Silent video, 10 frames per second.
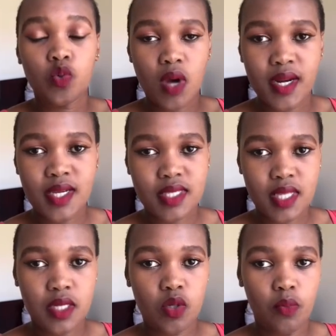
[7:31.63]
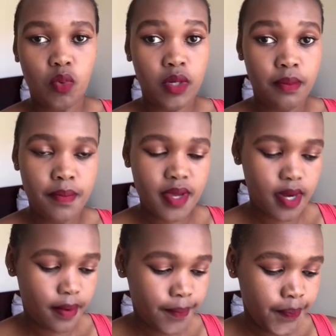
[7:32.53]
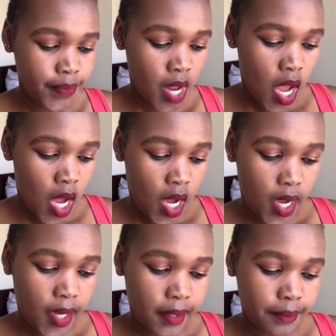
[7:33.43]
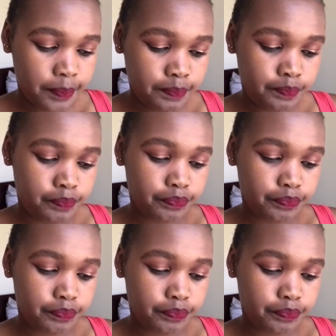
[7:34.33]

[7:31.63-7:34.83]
understand your body better um